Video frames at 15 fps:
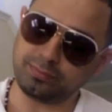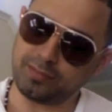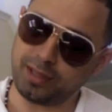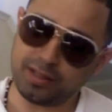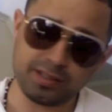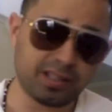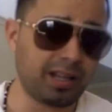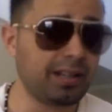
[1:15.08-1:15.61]

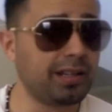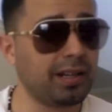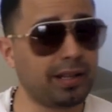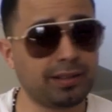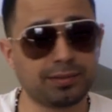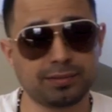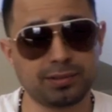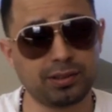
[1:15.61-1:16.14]
it's Sunday,
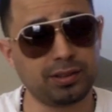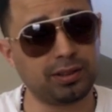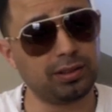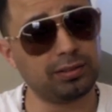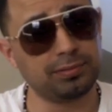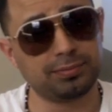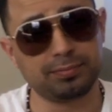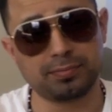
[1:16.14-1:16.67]
you
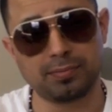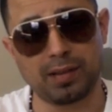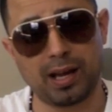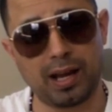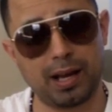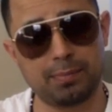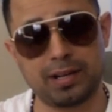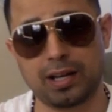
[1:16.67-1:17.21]
know,
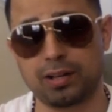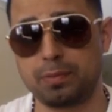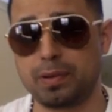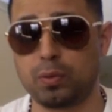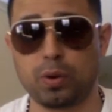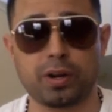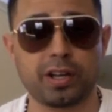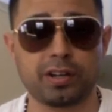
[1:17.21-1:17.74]
I'm not going to be
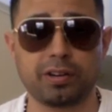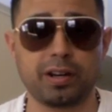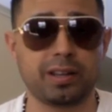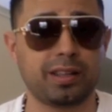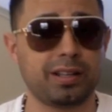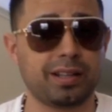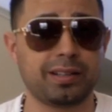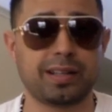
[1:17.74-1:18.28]
working or
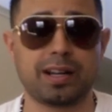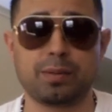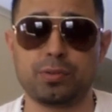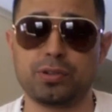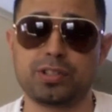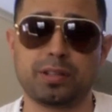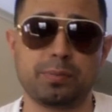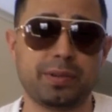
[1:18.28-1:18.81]
anything like that. I'm
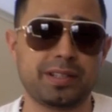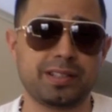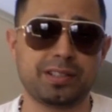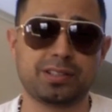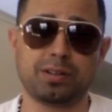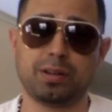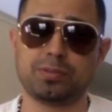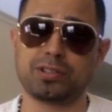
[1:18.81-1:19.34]
usually busy,
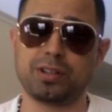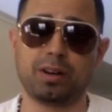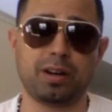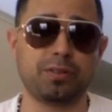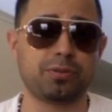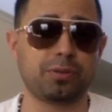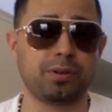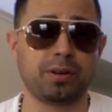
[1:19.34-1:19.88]
so I'm
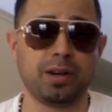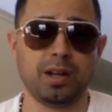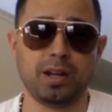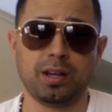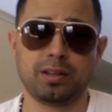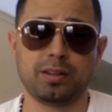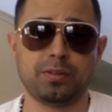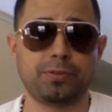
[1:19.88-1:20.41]
sorry for
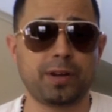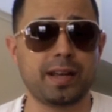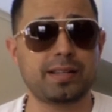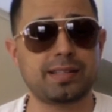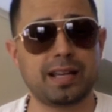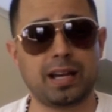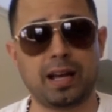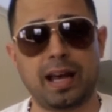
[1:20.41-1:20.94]
the
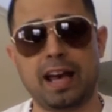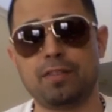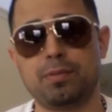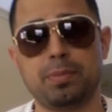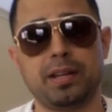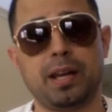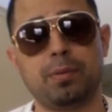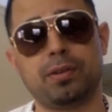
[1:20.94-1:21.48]
fans that haven't
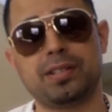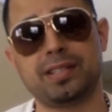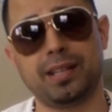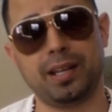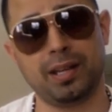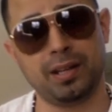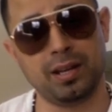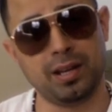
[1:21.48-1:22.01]
been able to
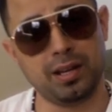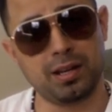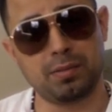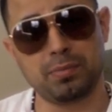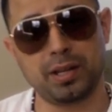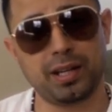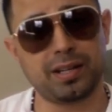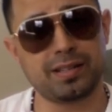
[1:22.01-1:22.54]
see
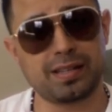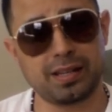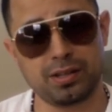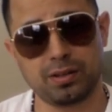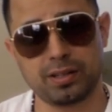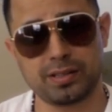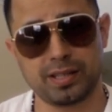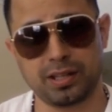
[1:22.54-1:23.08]
me
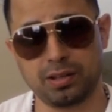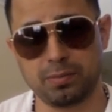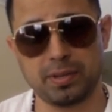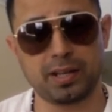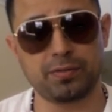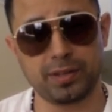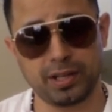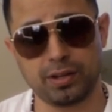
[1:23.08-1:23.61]
continue to
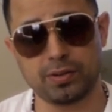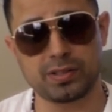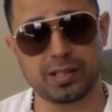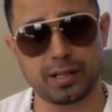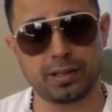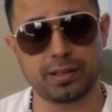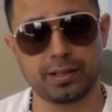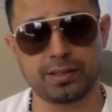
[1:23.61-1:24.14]
make videos
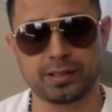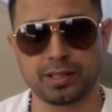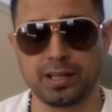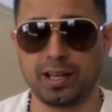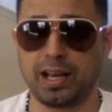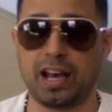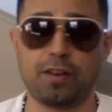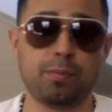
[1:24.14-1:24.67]
like this.
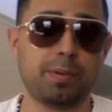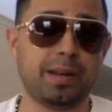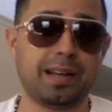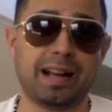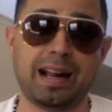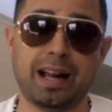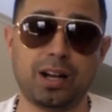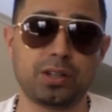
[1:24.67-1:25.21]
I haven't been in
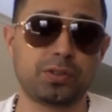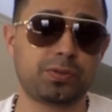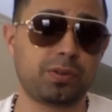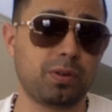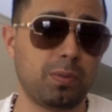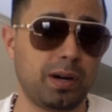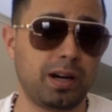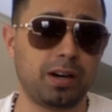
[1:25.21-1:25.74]
a house for
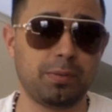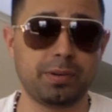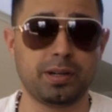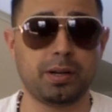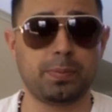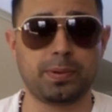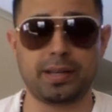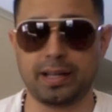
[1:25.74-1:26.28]
a while, I've been
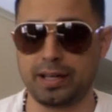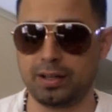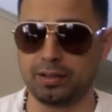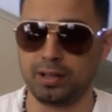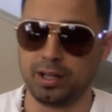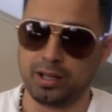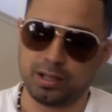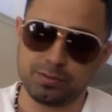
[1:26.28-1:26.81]
up and down.
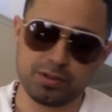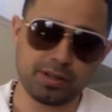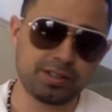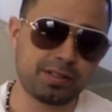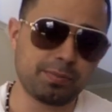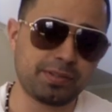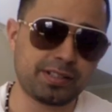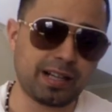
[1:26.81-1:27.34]
Drinking
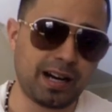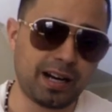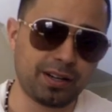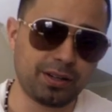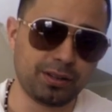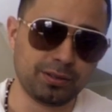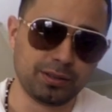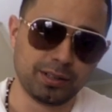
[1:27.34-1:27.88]
some
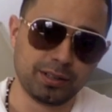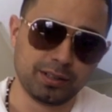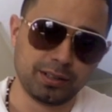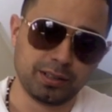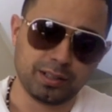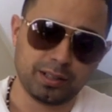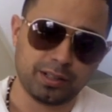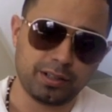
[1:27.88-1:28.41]
Moscato,
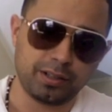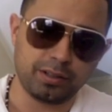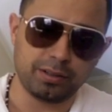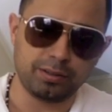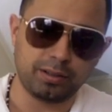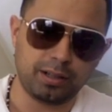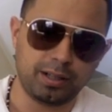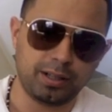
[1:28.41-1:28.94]
you
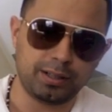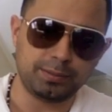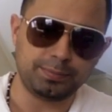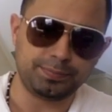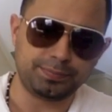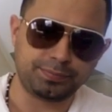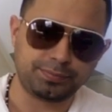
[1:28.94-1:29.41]
know.